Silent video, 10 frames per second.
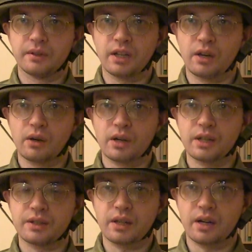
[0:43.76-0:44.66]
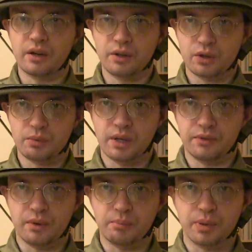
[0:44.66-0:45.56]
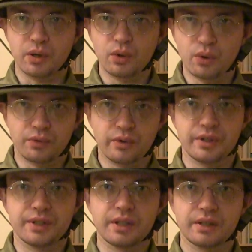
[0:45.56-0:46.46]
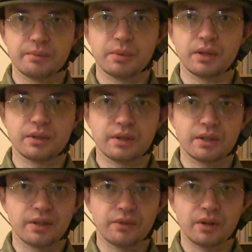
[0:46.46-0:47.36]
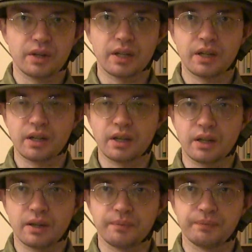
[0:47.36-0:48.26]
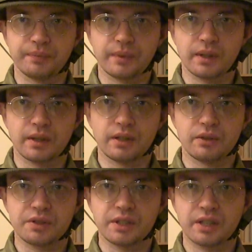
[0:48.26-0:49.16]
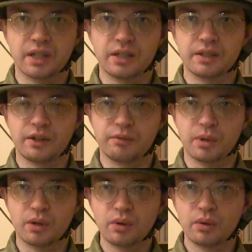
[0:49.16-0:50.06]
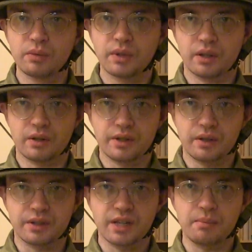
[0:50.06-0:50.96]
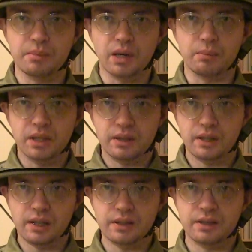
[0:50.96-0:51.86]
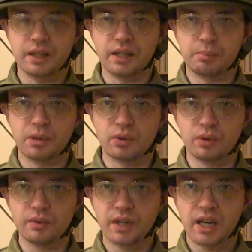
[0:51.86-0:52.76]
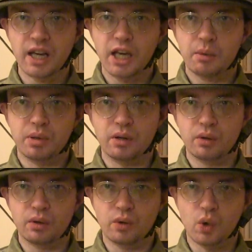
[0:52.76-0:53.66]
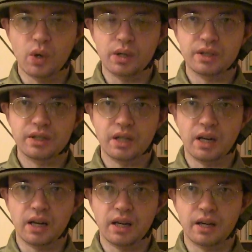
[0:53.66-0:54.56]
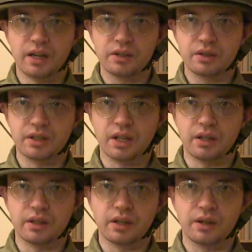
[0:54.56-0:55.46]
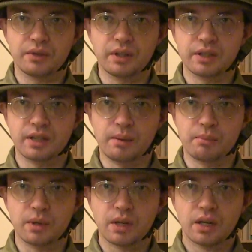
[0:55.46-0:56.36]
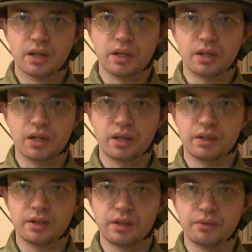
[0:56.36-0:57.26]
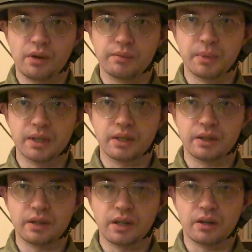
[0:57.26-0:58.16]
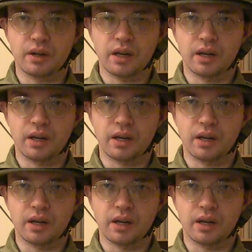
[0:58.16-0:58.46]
the locals are usually from Peru, for instance, because it is a very interesting case of Peru or Zambia. But let's take Peru. Peru was interested in giving some Chinese involvement in their